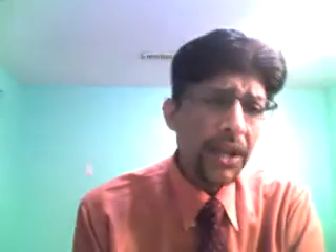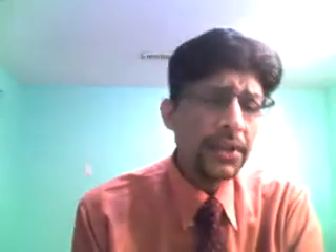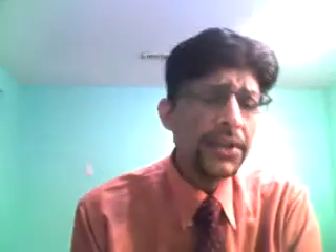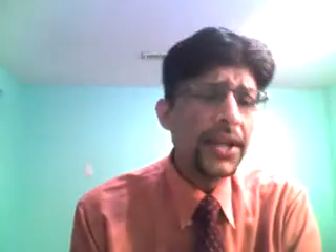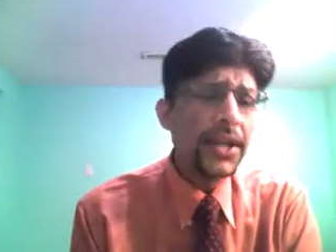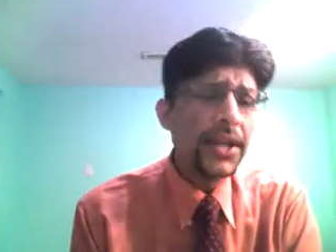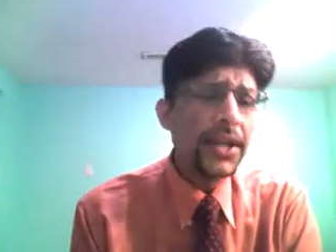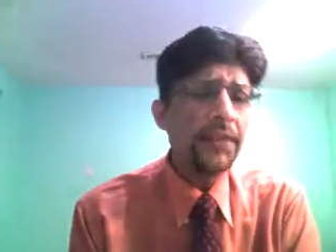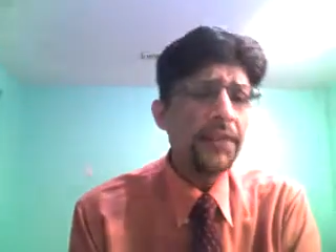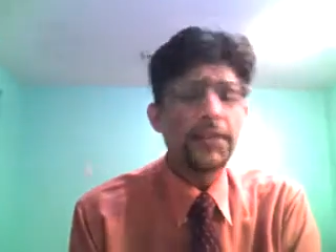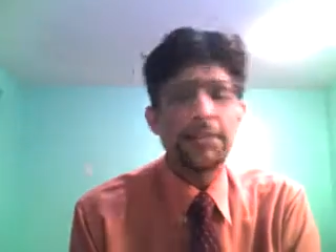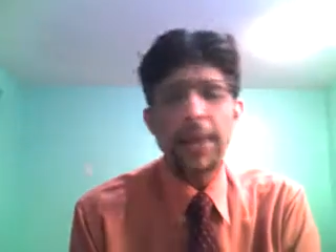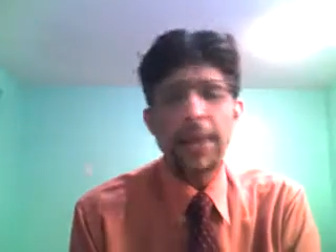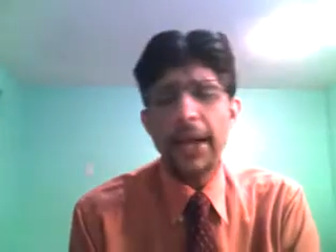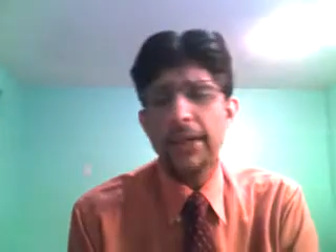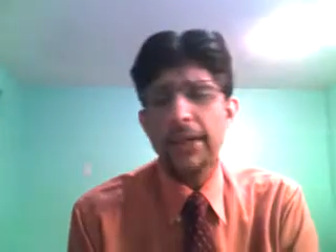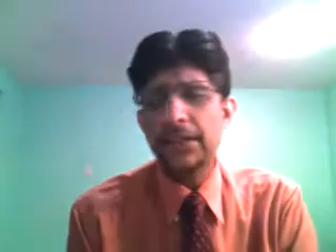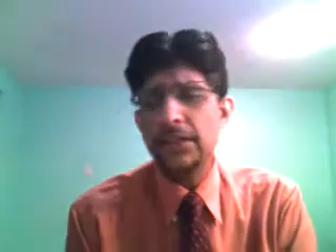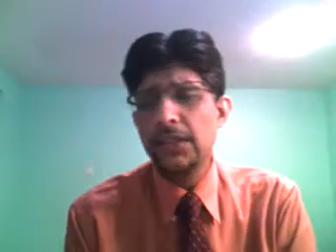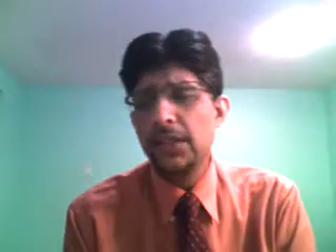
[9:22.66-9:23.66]
David
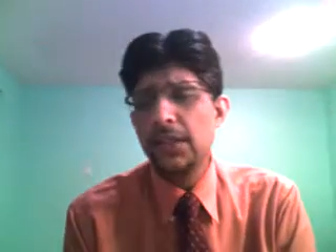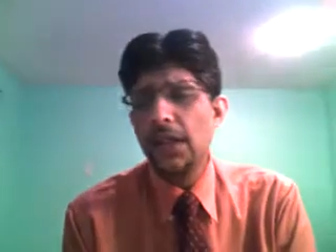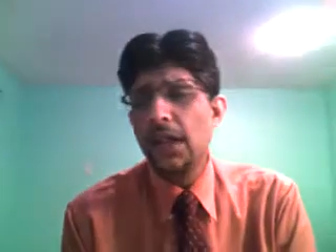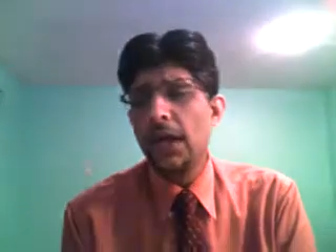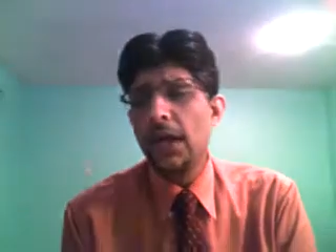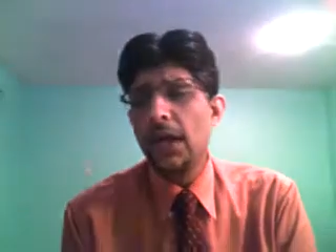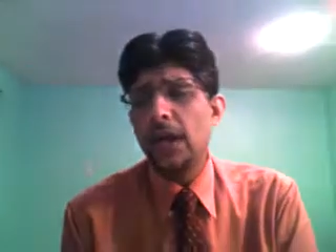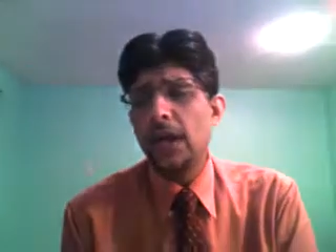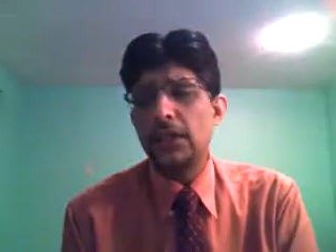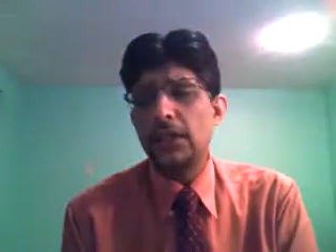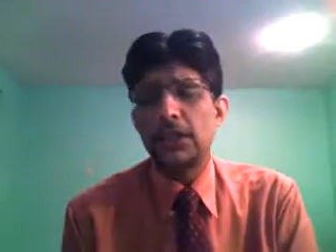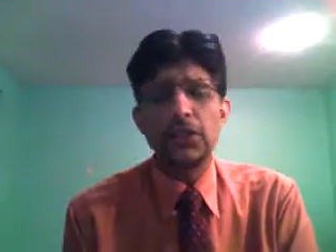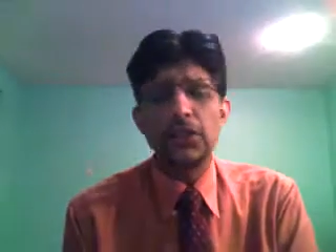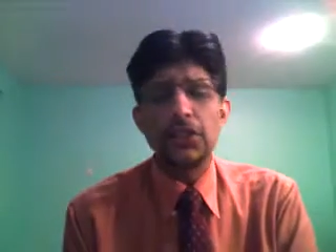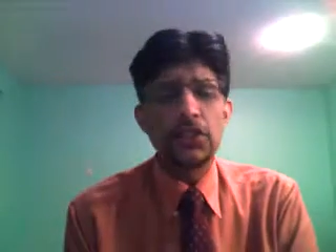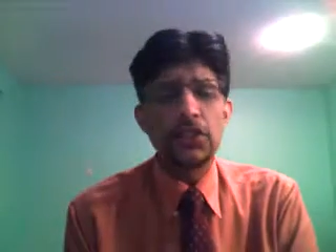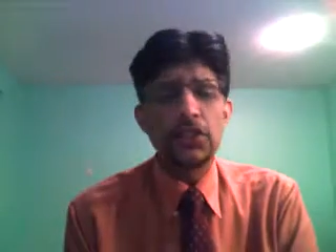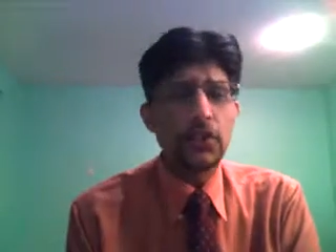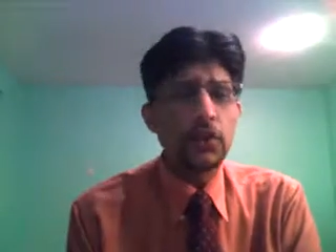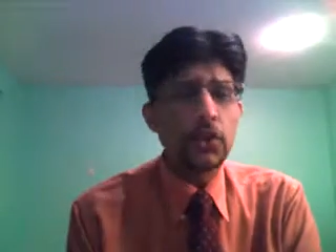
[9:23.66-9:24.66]
Mallon
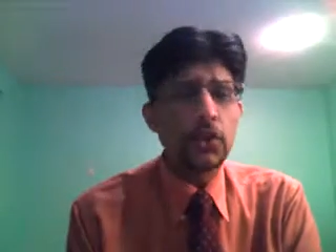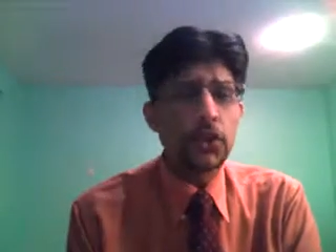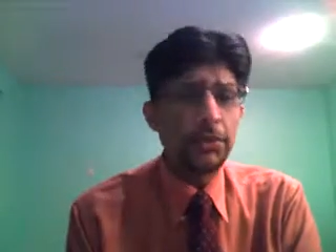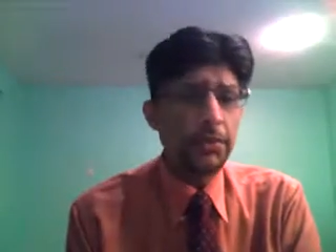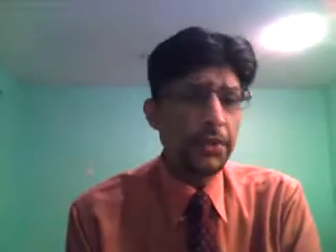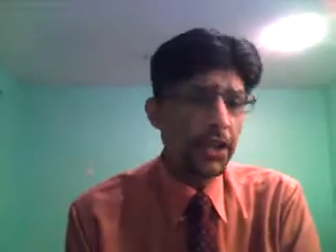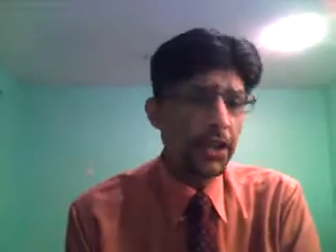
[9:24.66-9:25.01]
continued to be